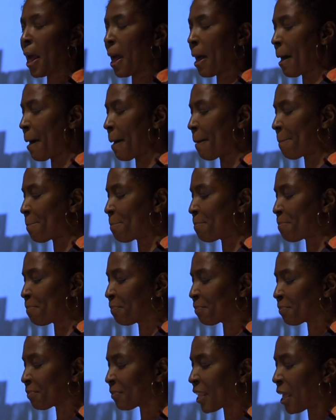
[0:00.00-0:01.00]

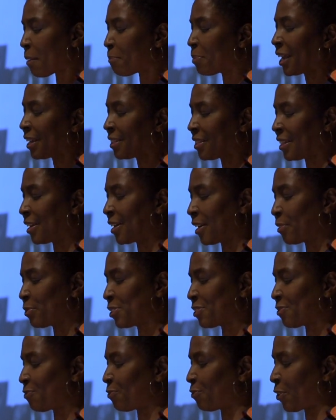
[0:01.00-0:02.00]
But I think I
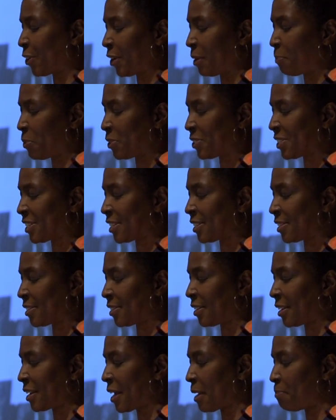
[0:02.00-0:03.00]
was very
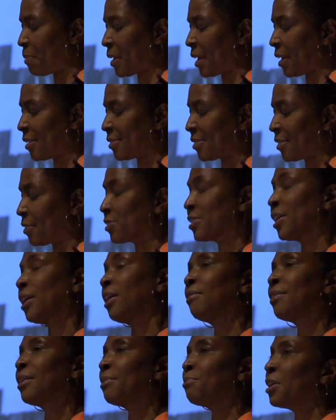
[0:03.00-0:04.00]
persistent and I begged and I was like,
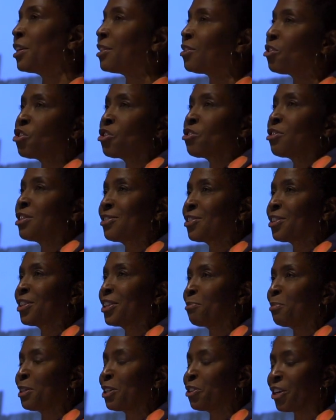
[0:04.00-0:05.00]
oh, come on, you know these are
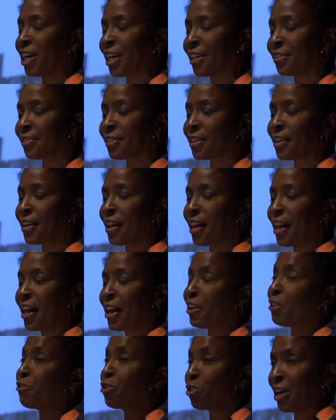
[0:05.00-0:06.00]
gonna be great,
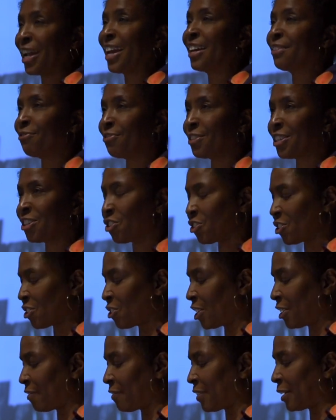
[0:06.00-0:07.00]
even though I hadn't finished
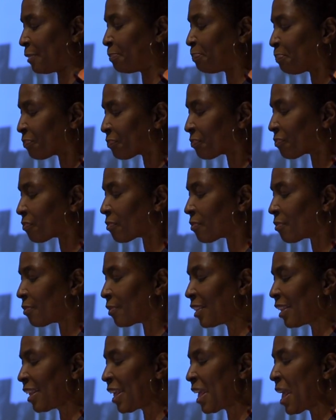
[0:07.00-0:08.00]
all of them.
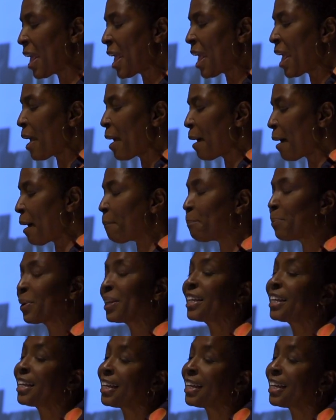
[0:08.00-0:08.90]
But